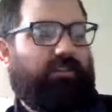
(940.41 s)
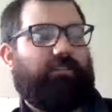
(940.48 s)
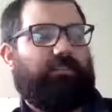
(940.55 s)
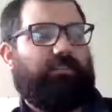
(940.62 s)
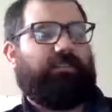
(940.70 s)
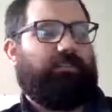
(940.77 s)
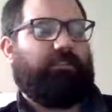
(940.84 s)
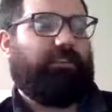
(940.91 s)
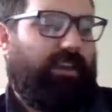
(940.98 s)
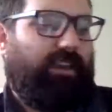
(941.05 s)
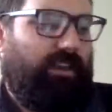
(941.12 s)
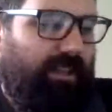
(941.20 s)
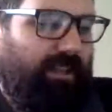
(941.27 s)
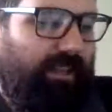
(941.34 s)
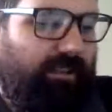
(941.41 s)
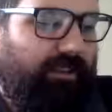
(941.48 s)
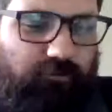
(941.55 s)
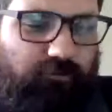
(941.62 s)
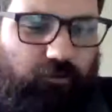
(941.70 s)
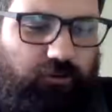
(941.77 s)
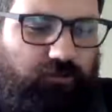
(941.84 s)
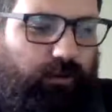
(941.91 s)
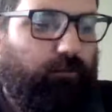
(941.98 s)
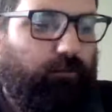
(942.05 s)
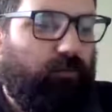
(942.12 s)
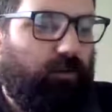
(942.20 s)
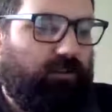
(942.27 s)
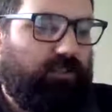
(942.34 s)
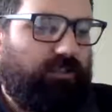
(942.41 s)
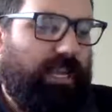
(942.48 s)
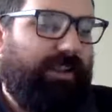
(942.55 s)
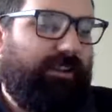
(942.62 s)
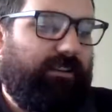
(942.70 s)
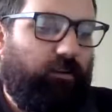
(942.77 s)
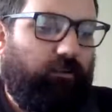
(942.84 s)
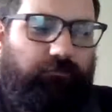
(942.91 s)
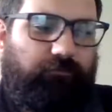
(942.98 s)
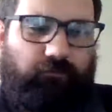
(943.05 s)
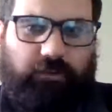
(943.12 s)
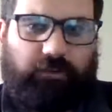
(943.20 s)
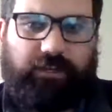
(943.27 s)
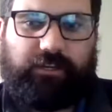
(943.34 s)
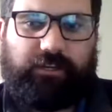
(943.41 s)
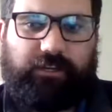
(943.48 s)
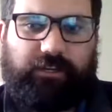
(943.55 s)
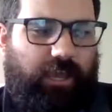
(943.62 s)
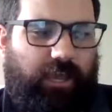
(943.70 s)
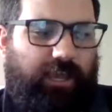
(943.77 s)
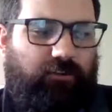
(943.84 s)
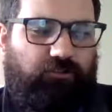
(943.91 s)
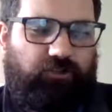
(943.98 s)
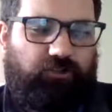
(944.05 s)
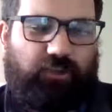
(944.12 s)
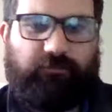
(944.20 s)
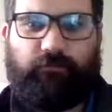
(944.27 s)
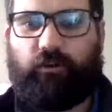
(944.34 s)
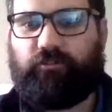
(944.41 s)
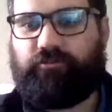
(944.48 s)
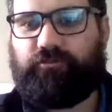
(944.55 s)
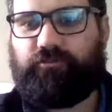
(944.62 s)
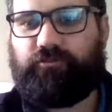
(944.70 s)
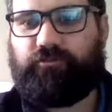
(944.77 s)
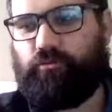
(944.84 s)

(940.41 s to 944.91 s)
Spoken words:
Yeah, at the end of the first round, we've got Sandy on 3 and Jim on 2.